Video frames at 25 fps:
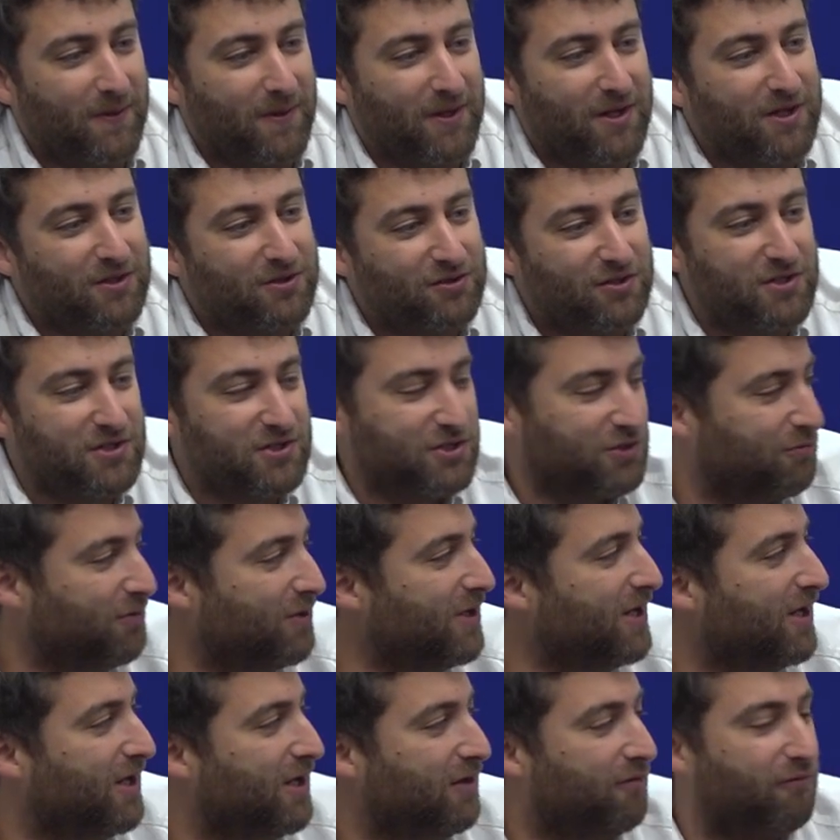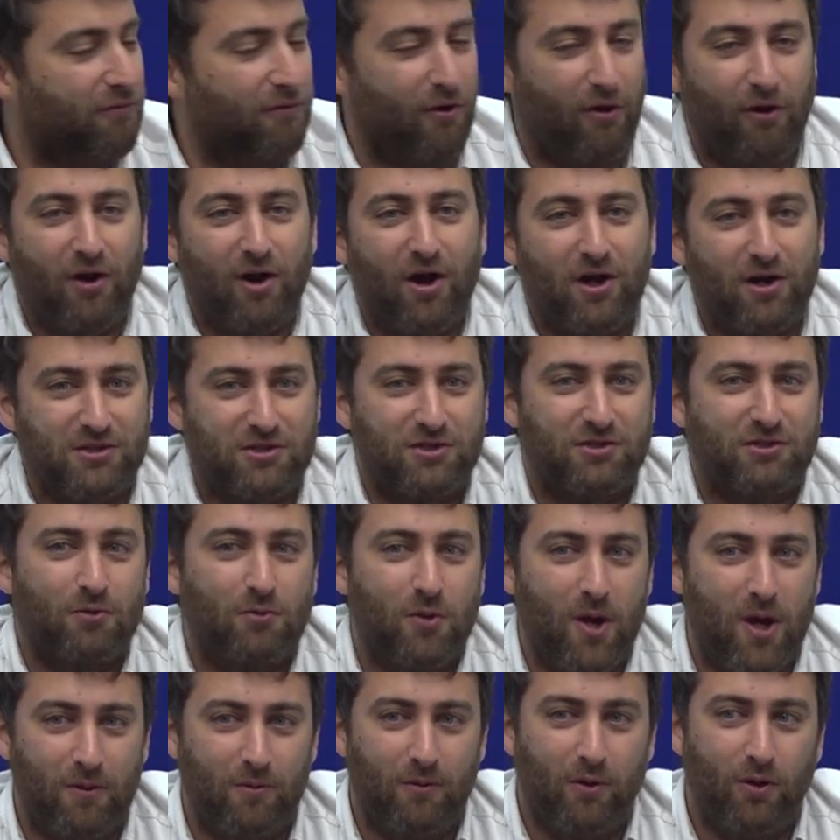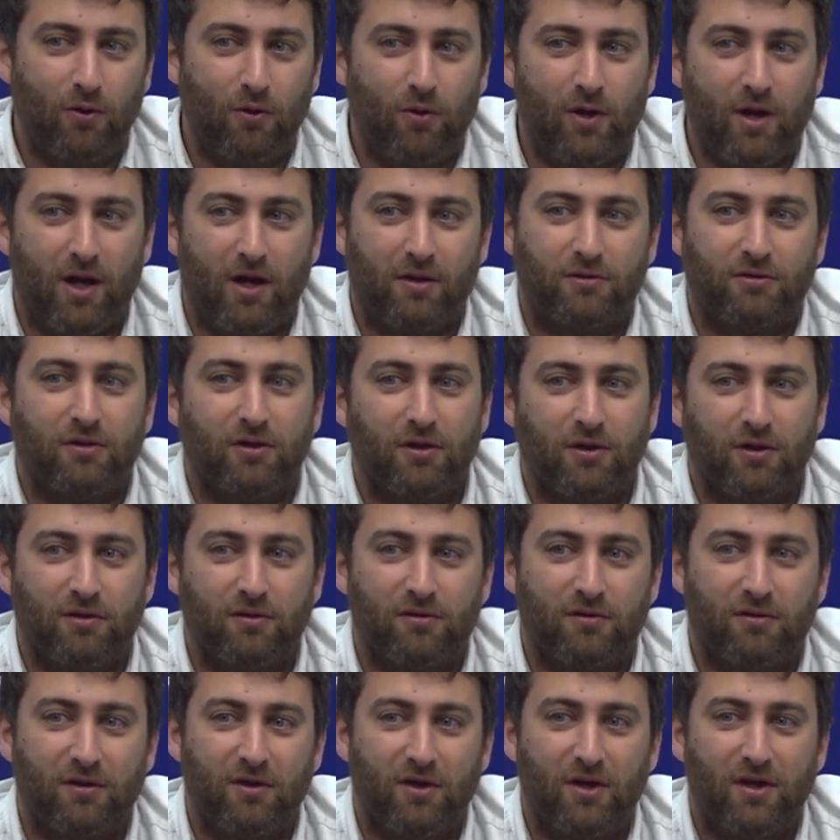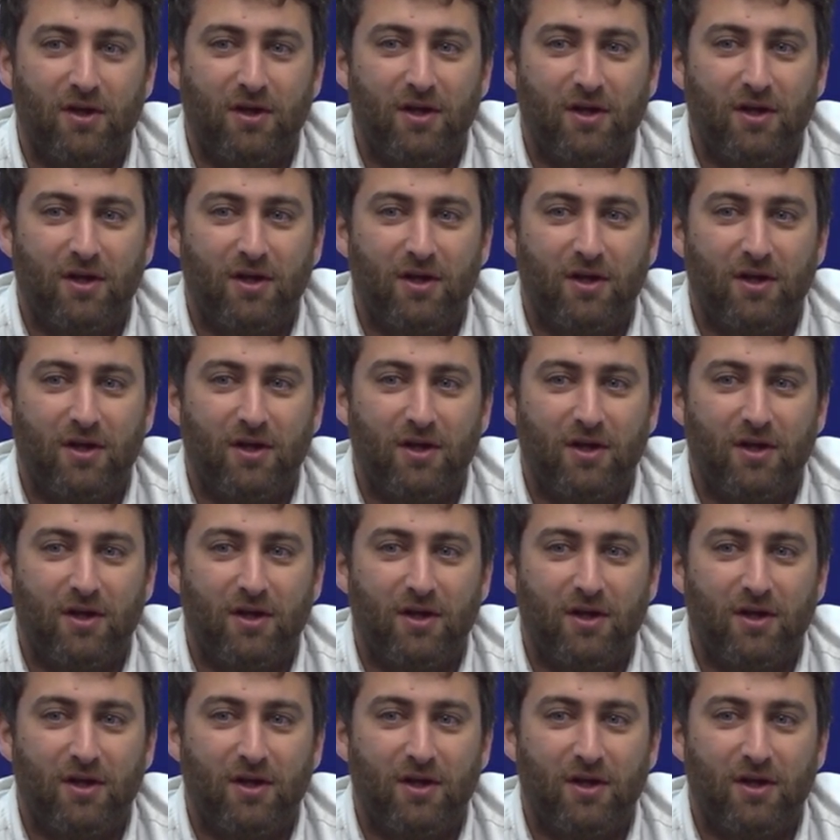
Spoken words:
It is really, for us, the way we look at it,